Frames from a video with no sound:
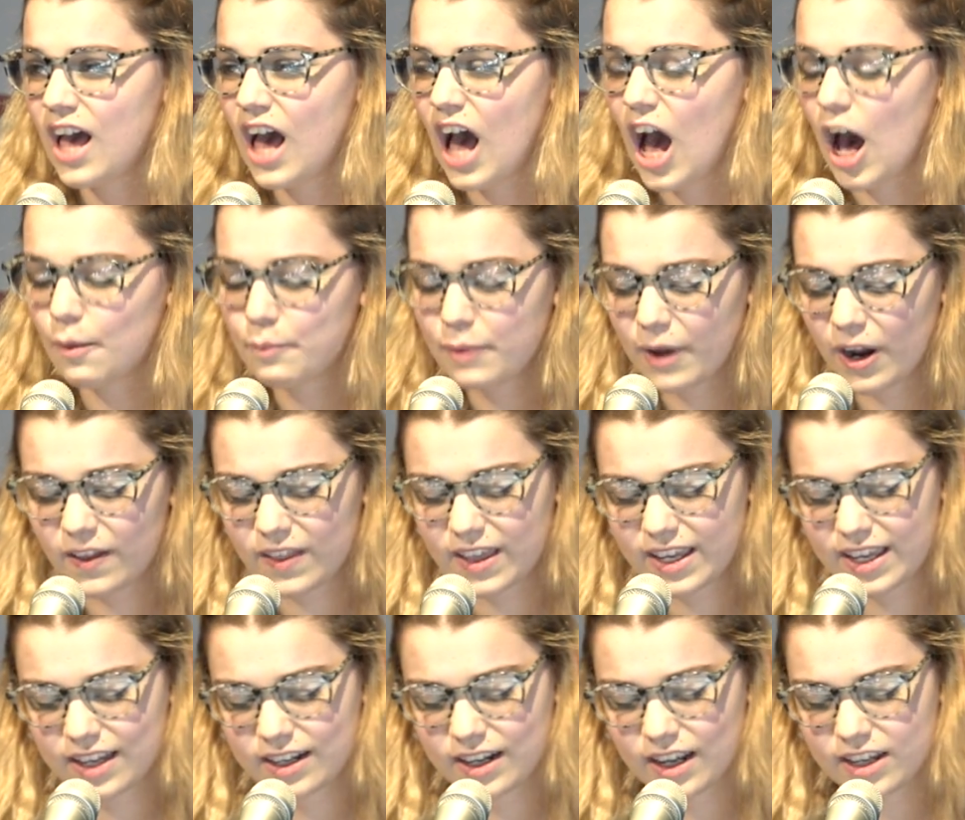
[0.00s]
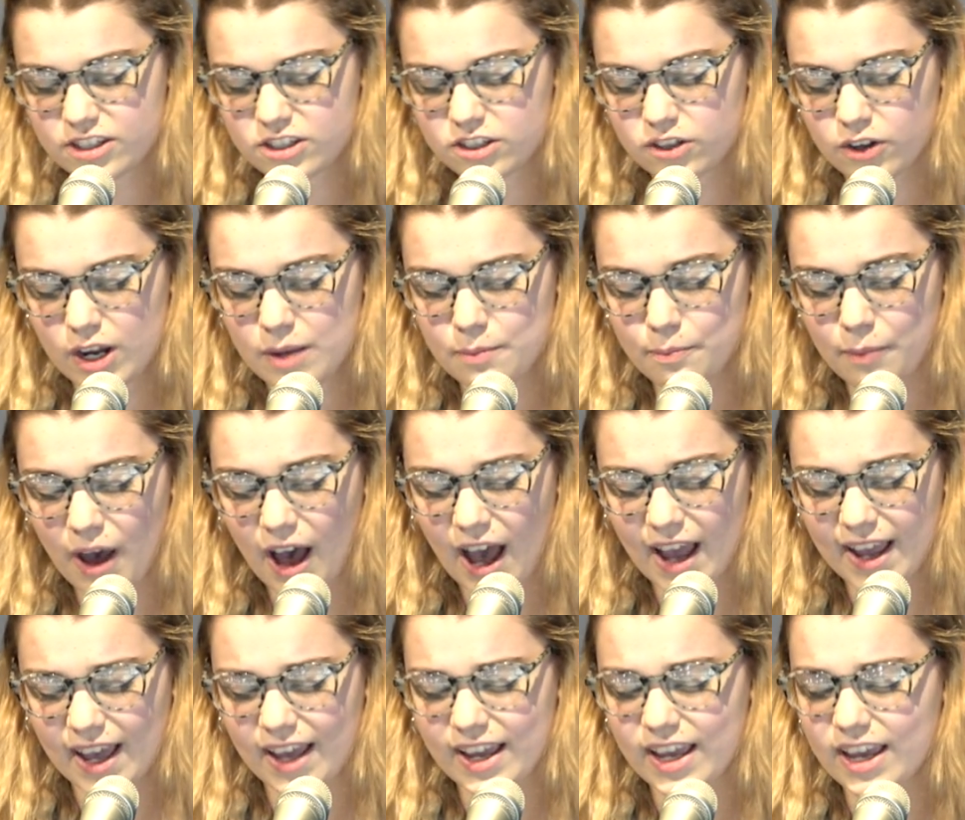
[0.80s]
How barely can I scrape
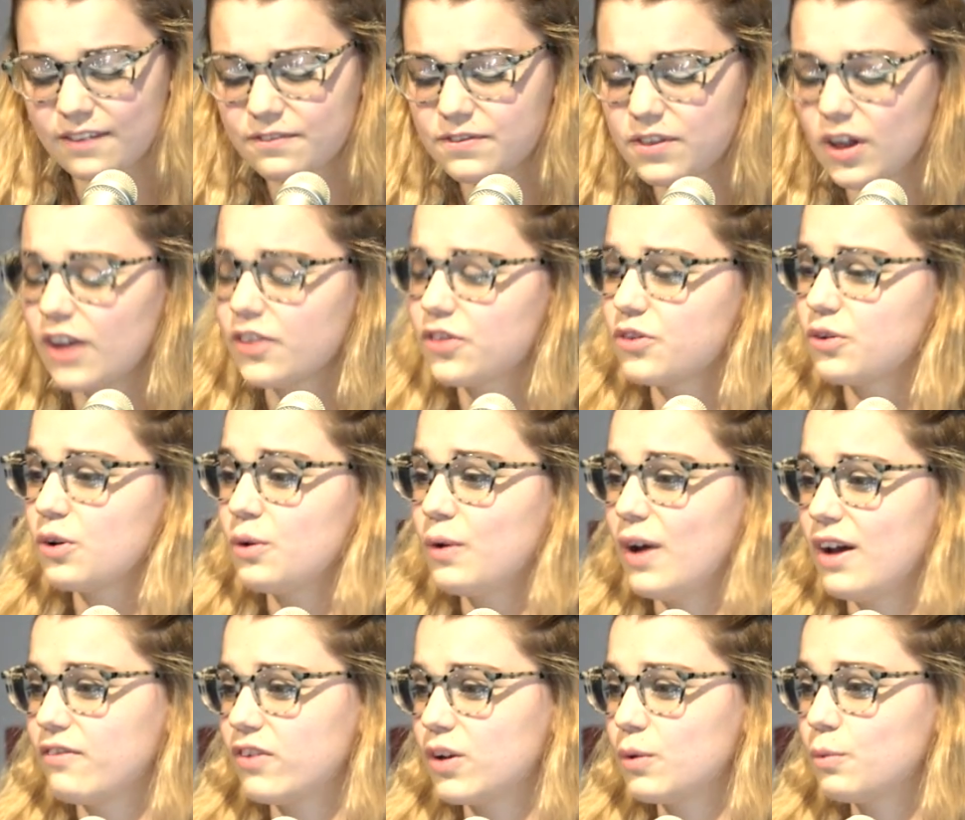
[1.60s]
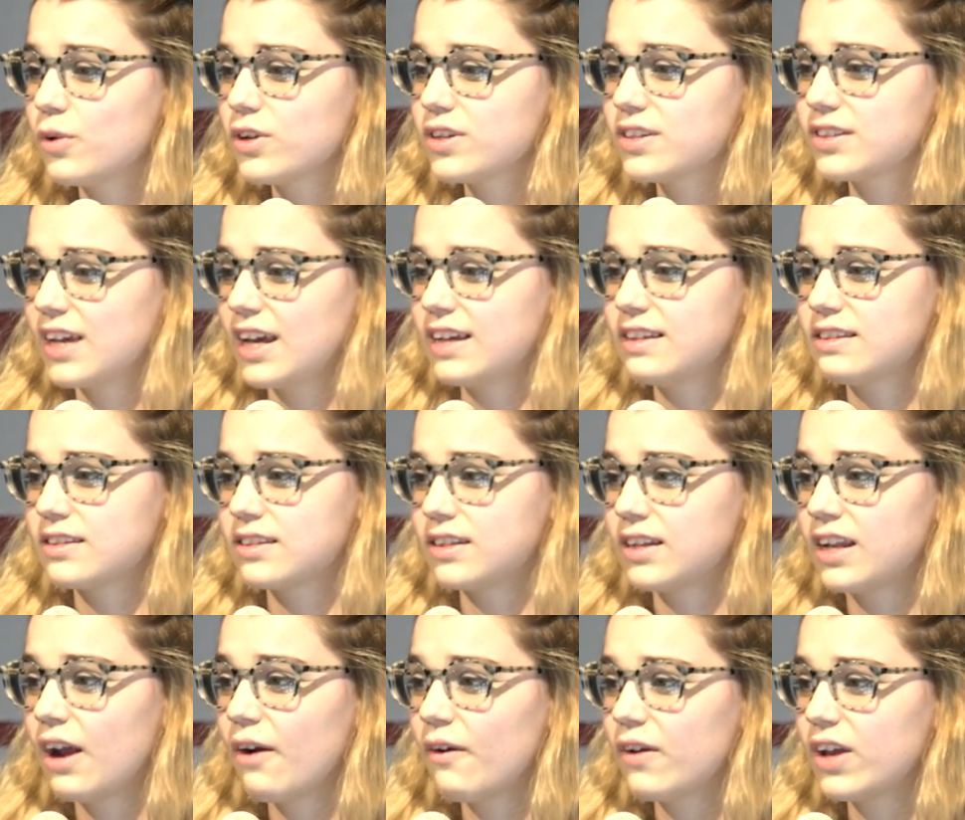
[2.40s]
by? I have thought through every worst-case
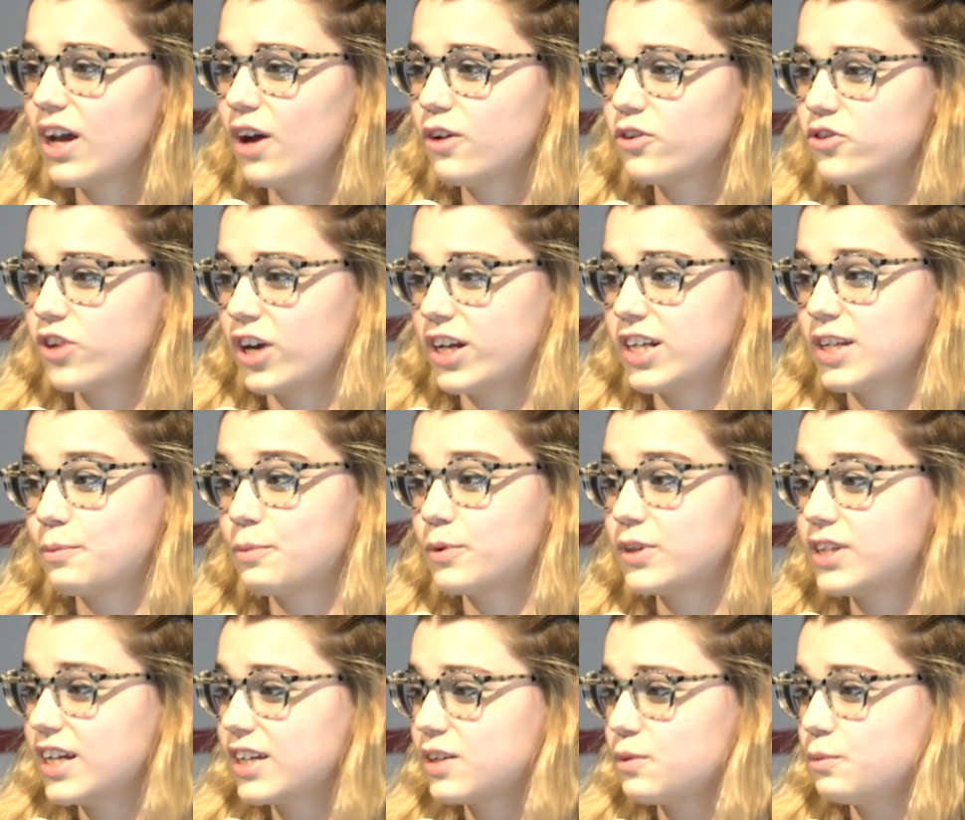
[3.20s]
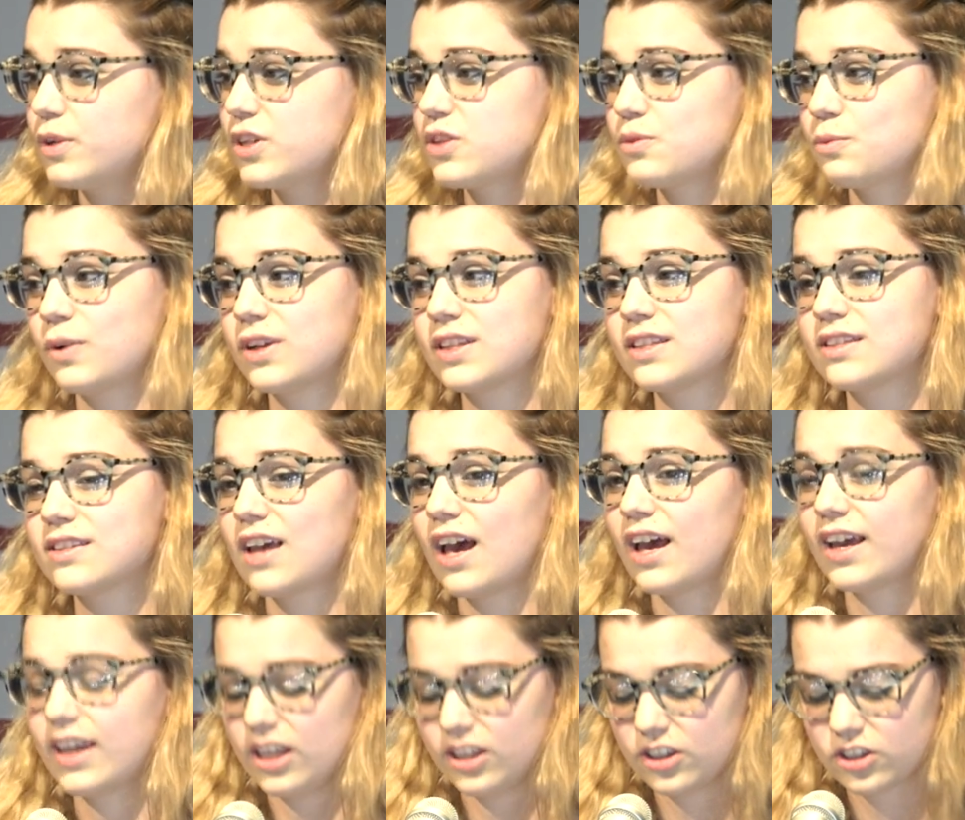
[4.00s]
scenario, trying to predict which ones
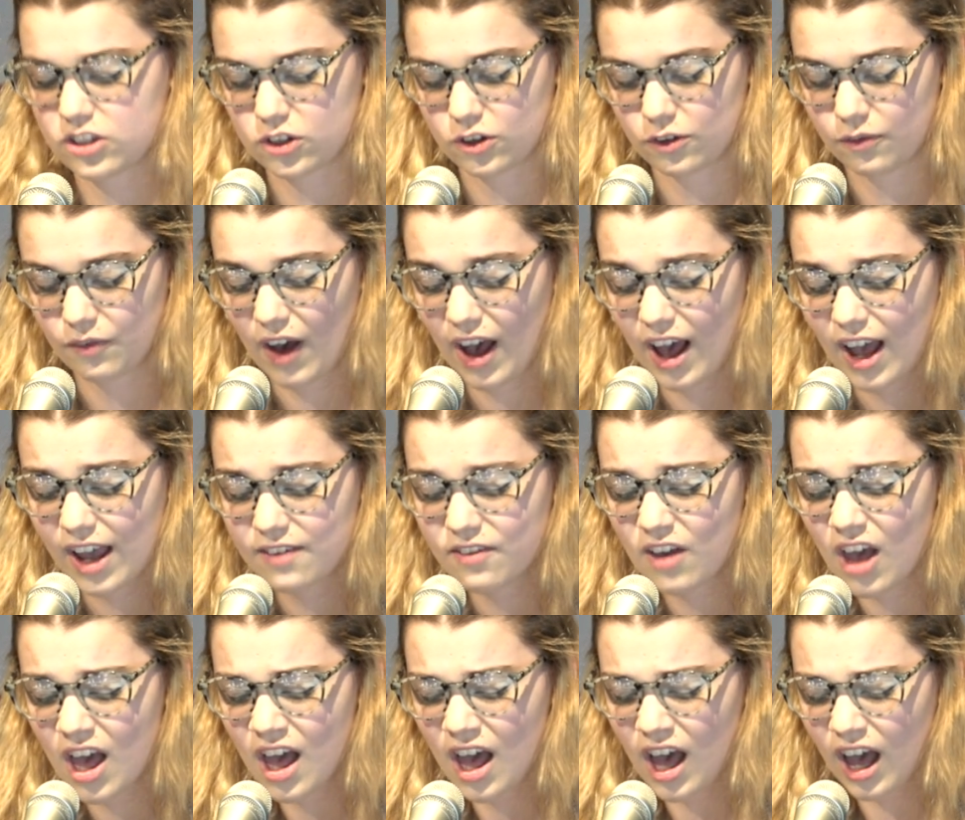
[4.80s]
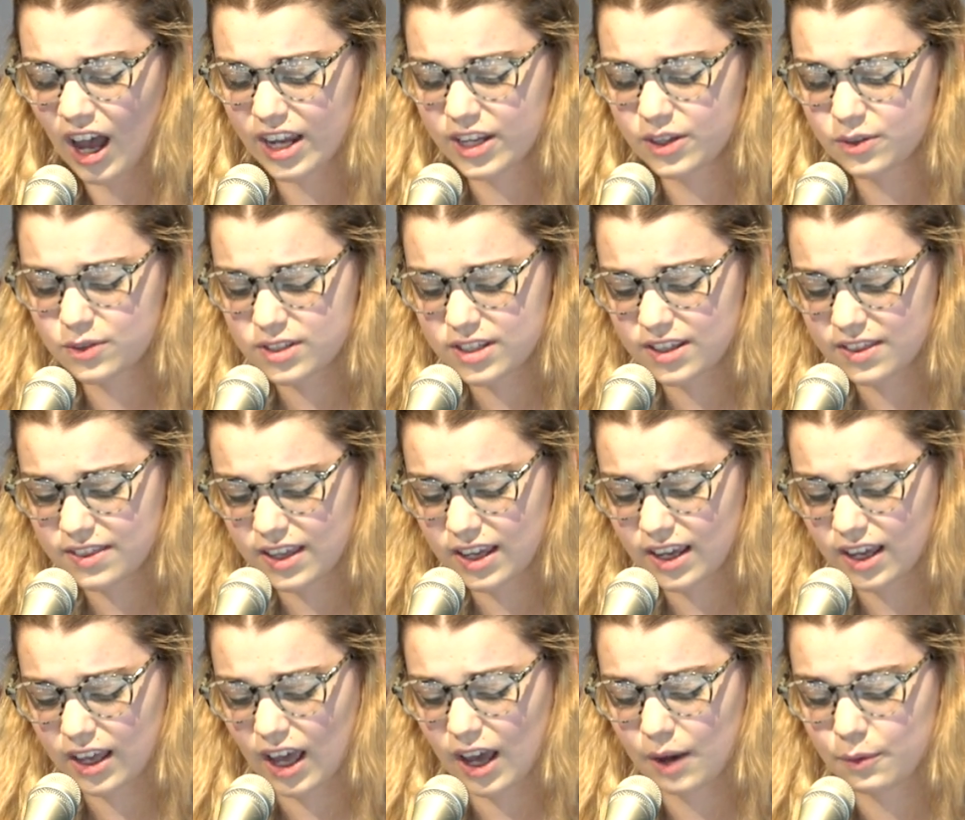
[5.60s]
I can survive. I used to
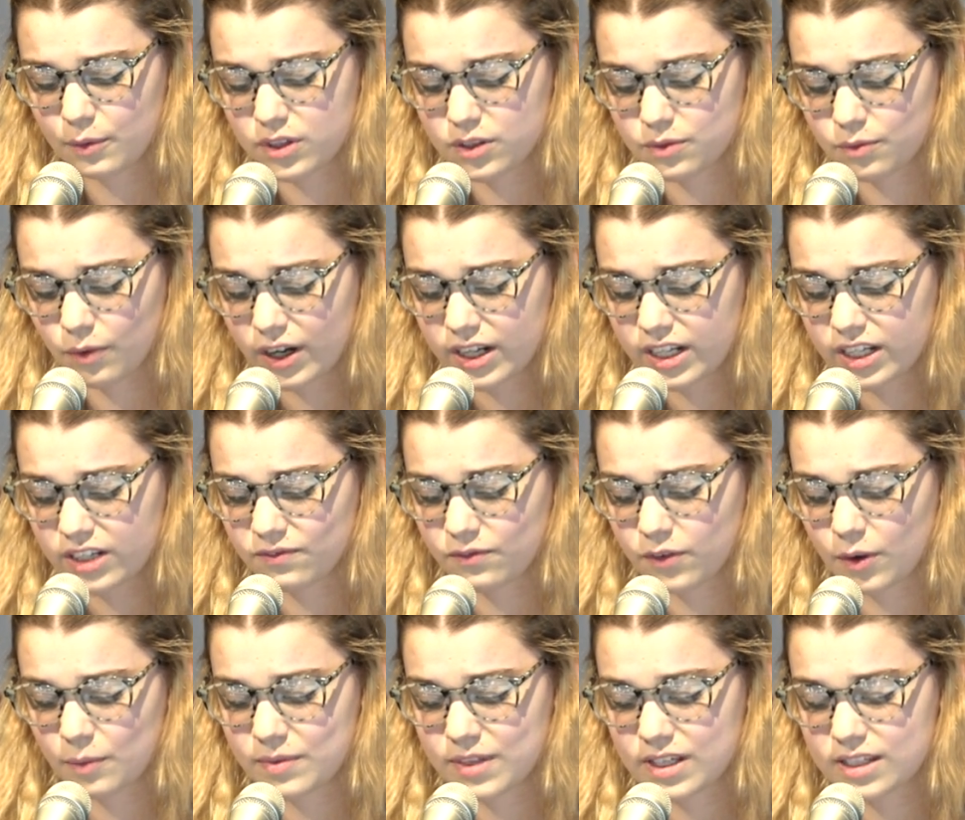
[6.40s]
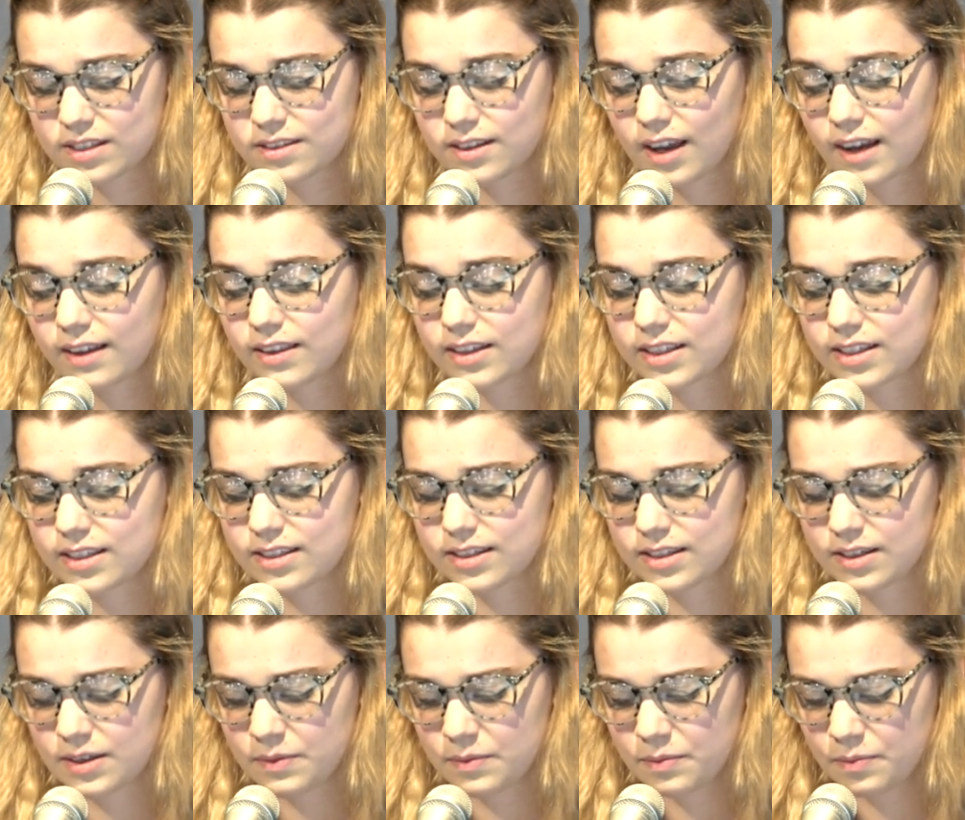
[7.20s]
think I was running from this
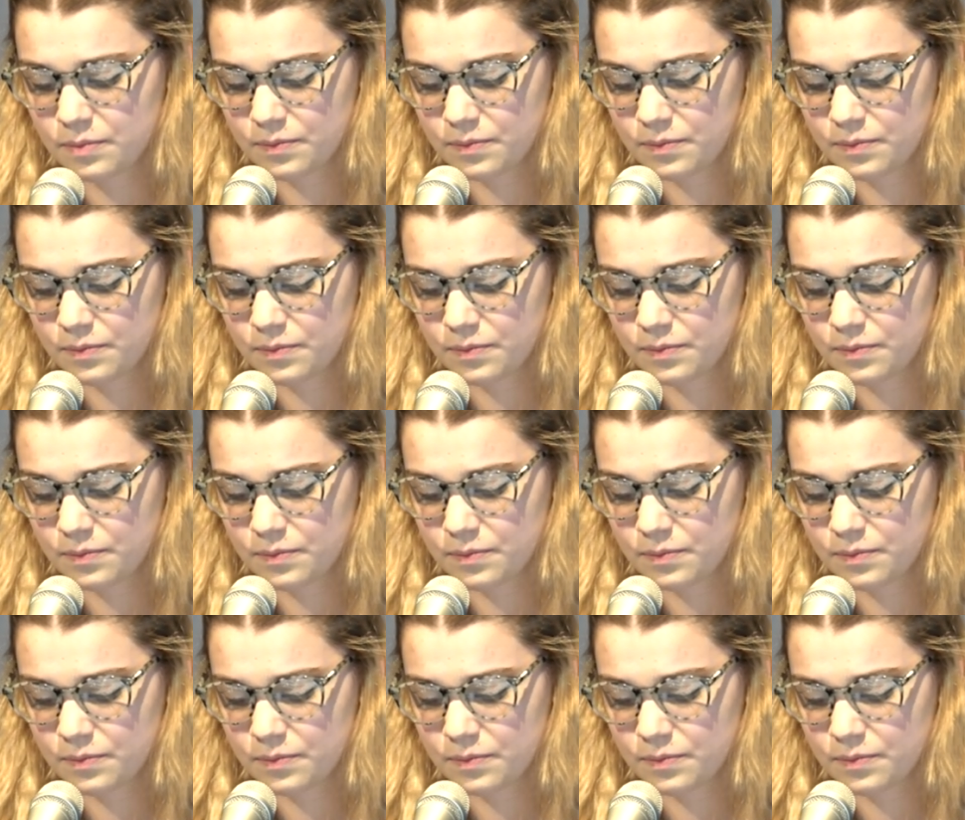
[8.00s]
silence,